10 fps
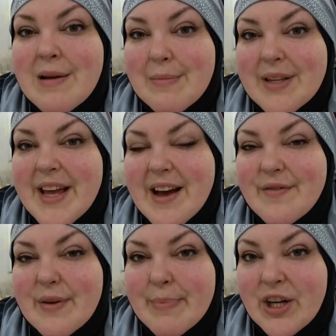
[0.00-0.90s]
but they
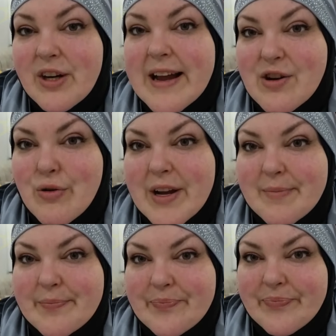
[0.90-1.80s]
have butter and
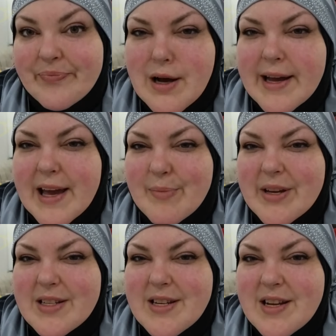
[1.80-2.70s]
cream. I can't be
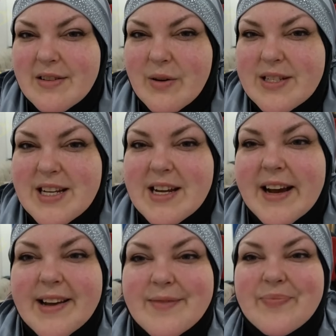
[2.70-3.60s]
a oh, a
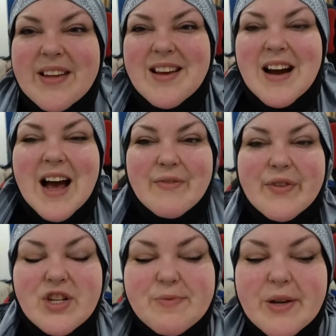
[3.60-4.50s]
TA. I haven't
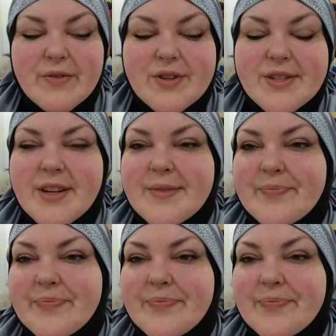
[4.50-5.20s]
finished my university.